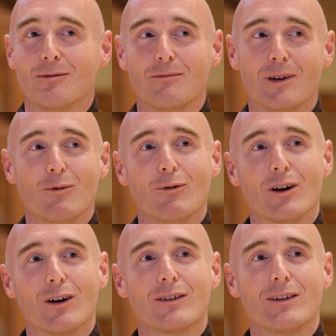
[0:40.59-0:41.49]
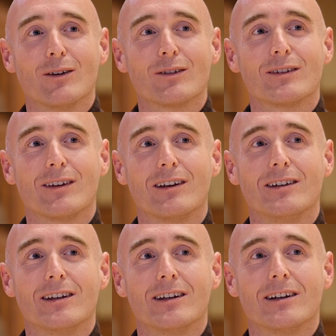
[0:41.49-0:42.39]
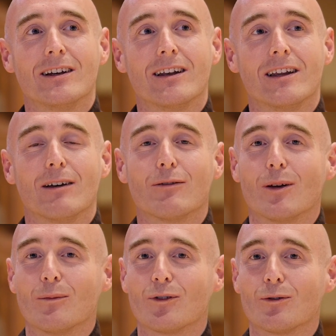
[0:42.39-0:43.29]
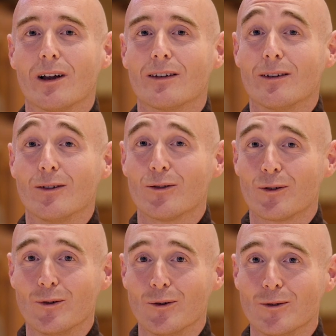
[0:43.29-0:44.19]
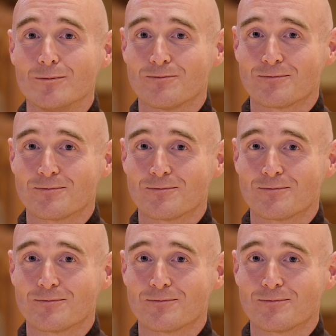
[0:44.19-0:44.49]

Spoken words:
Maybe we are still studying and have some stress in school.